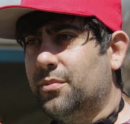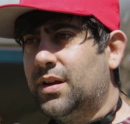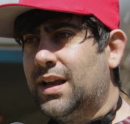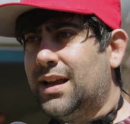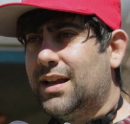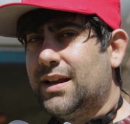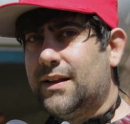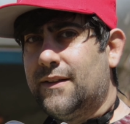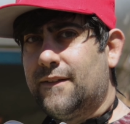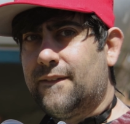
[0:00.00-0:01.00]
it's all over the
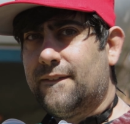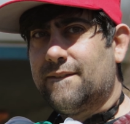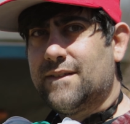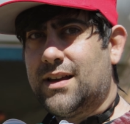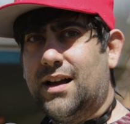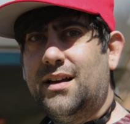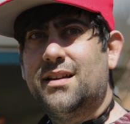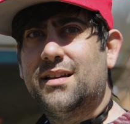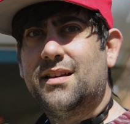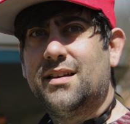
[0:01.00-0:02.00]
rig. Huh?
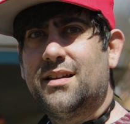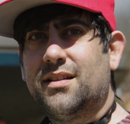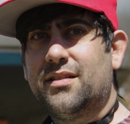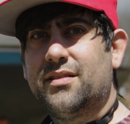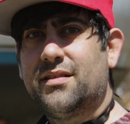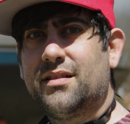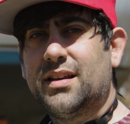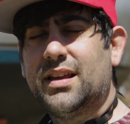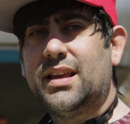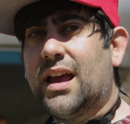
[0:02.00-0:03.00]
It's all over the rig.
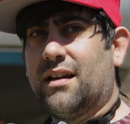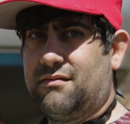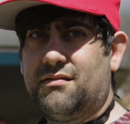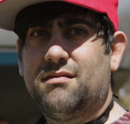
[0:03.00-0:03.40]
Yeah.